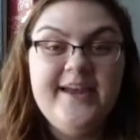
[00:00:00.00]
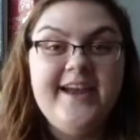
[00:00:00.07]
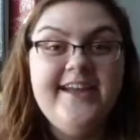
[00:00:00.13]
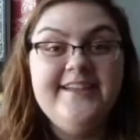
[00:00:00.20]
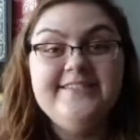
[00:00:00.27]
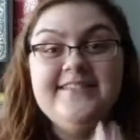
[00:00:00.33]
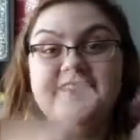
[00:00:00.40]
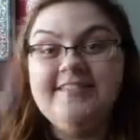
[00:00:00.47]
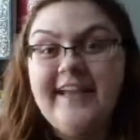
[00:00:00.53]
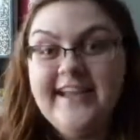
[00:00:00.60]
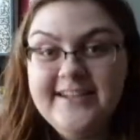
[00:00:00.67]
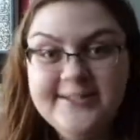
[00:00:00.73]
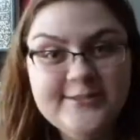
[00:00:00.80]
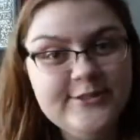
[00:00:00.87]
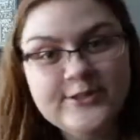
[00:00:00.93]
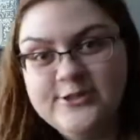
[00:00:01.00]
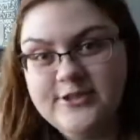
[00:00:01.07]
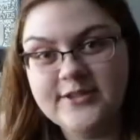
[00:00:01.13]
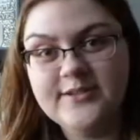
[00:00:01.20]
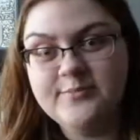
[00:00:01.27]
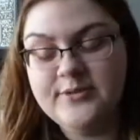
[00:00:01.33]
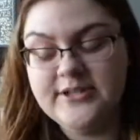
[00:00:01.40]
guys, that is the
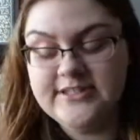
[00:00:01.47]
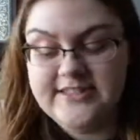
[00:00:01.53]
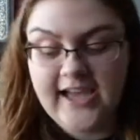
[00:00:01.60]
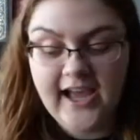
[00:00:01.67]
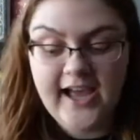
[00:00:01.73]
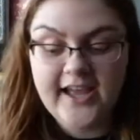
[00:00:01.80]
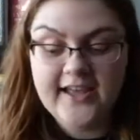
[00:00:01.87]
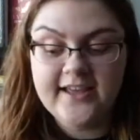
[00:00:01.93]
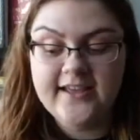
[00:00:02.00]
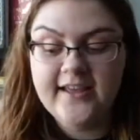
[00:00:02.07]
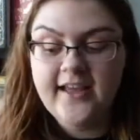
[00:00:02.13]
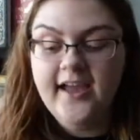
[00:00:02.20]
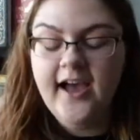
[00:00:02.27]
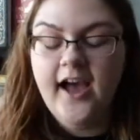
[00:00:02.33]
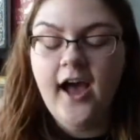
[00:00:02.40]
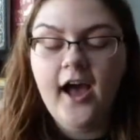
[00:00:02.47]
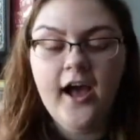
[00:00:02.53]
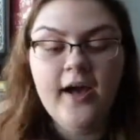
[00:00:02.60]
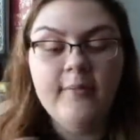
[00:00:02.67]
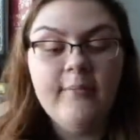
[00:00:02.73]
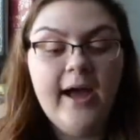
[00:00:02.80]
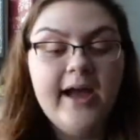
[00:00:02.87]
drunk book tag.
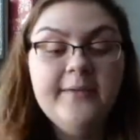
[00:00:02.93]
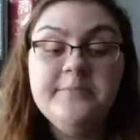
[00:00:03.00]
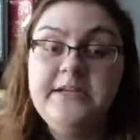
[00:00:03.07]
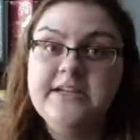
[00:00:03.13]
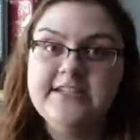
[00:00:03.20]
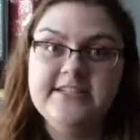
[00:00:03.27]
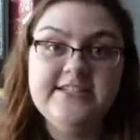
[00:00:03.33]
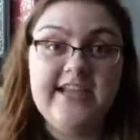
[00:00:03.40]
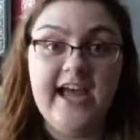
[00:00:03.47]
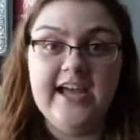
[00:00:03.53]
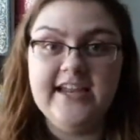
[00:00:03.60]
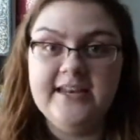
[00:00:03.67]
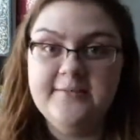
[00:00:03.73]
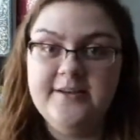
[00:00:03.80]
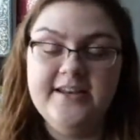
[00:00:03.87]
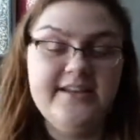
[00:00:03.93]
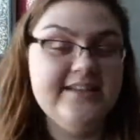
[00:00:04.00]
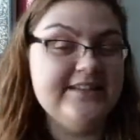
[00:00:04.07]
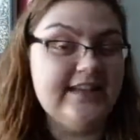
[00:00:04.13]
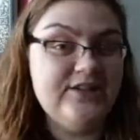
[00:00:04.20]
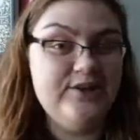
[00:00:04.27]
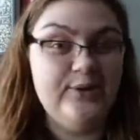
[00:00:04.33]
I'm not going to tag anybody
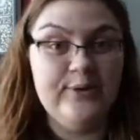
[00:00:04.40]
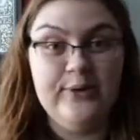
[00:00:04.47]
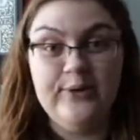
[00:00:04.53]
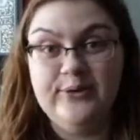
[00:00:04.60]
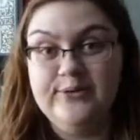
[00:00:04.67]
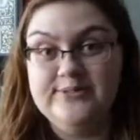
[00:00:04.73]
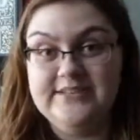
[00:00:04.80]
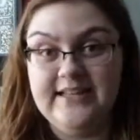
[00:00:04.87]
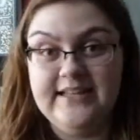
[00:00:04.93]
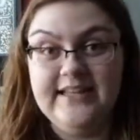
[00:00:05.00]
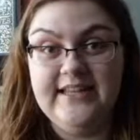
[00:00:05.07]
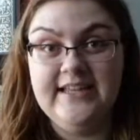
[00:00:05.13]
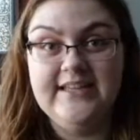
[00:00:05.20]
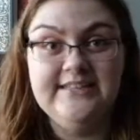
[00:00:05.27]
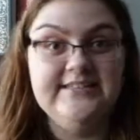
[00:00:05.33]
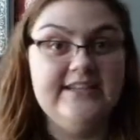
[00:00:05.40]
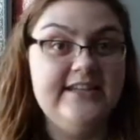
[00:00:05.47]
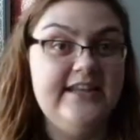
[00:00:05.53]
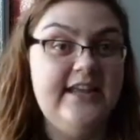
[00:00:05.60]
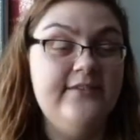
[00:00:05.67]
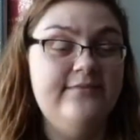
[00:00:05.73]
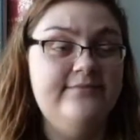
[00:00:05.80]
because I don't know who's done this, and
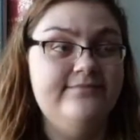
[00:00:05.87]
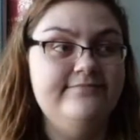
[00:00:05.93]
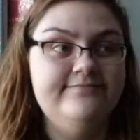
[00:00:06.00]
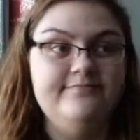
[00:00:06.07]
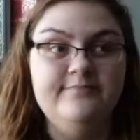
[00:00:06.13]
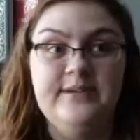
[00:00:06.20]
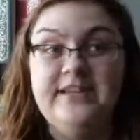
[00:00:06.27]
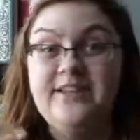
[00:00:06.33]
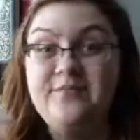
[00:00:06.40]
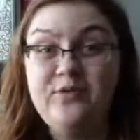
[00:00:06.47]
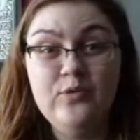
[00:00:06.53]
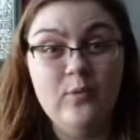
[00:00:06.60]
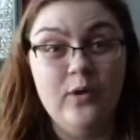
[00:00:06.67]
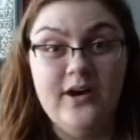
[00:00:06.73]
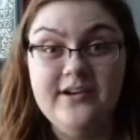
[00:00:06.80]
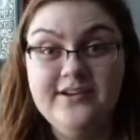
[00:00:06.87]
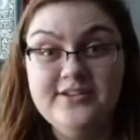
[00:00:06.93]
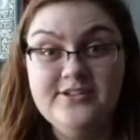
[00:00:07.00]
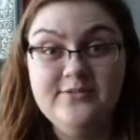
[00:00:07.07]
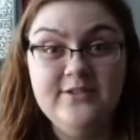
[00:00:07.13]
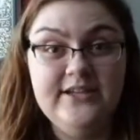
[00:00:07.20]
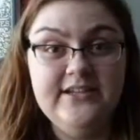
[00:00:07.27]
but if you want to
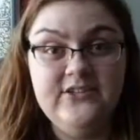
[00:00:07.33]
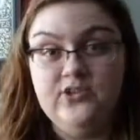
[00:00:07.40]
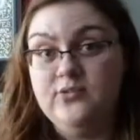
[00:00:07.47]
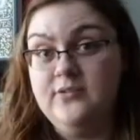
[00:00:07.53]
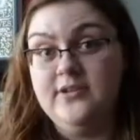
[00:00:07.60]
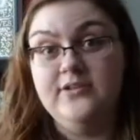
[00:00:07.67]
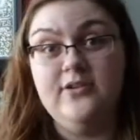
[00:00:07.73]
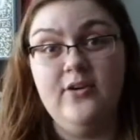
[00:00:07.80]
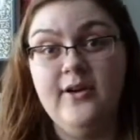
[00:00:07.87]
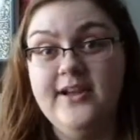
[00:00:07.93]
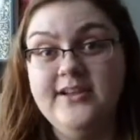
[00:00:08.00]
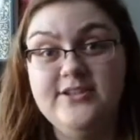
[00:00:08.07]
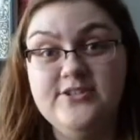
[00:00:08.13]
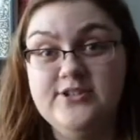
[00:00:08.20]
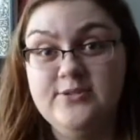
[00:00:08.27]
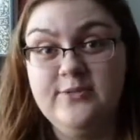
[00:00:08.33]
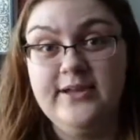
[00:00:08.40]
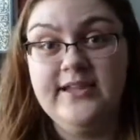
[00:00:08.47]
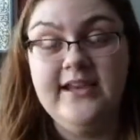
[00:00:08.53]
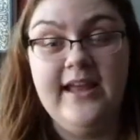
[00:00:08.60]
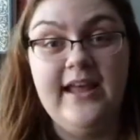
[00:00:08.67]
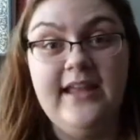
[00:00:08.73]
do it, you can go ahead and do
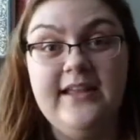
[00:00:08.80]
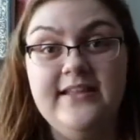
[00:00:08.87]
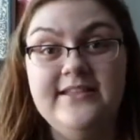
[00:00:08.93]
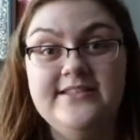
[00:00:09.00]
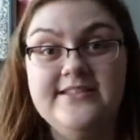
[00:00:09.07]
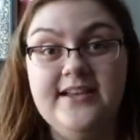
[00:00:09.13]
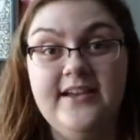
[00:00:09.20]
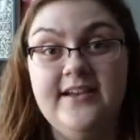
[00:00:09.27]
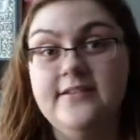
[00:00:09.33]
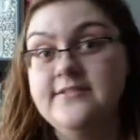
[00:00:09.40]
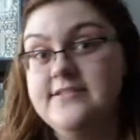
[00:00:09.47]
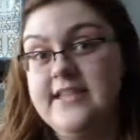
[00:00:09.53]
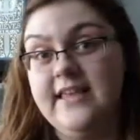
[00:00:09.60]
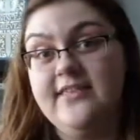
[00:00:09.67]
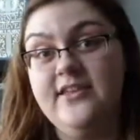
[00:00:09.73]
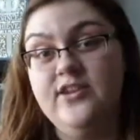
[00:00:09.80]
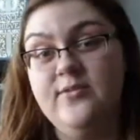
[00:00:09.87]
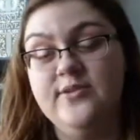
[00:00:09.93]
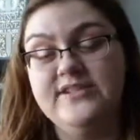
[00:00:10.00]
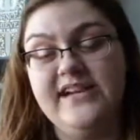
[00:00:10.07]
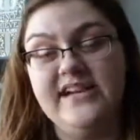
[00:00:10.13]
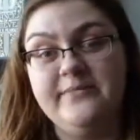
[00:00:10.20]
it and say that you
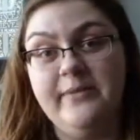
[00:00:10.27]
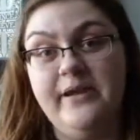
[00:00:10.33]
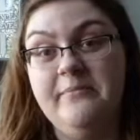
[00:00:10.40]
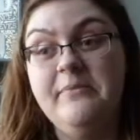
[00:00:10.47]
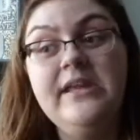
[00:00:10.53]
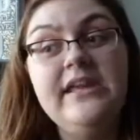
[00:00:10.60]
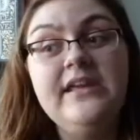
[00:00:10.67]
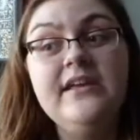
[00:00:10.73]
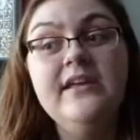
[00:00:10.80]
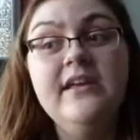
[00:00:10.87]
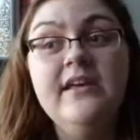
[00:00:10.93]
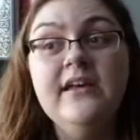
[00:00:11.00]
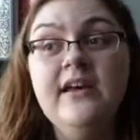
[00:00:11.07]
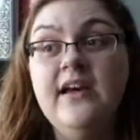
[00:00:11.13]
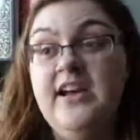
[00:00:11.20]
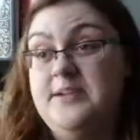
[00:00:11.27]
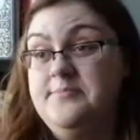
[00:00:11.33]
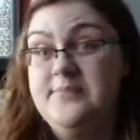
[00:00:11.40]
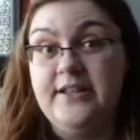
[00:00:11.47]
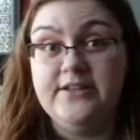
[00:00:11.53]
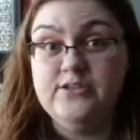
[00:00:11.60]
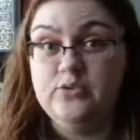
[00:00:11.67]
were tagged by me.
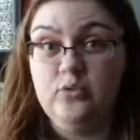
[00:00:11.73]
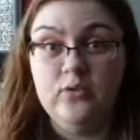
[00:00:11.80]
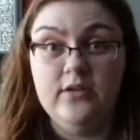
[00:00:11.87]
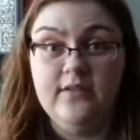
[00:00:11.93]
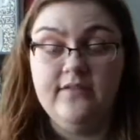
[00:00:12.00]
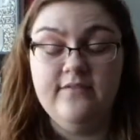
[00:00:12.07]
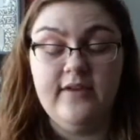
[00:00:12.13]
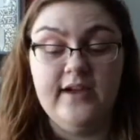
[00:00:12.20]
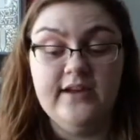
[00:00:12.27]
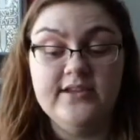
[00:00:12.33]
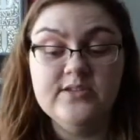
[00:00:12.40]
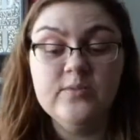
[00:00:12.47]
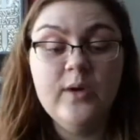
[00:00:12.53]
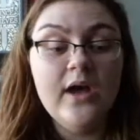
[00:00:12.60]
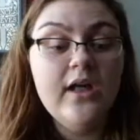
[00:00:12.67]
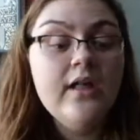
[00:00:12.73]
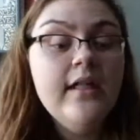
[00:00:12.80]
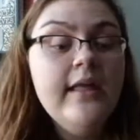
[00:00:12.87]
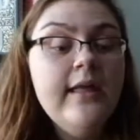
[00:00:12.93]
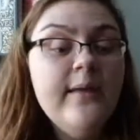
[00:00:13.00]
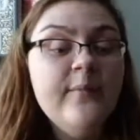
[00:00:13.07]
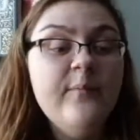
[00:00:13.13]
That's totally fine as well.
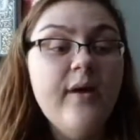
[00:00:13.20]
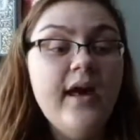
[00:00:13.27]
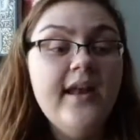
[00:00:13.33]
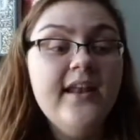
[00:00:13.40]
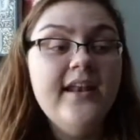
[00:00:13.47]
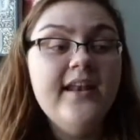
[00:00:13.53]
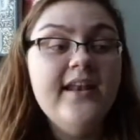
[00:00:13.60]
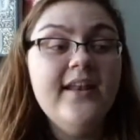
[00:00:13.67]
But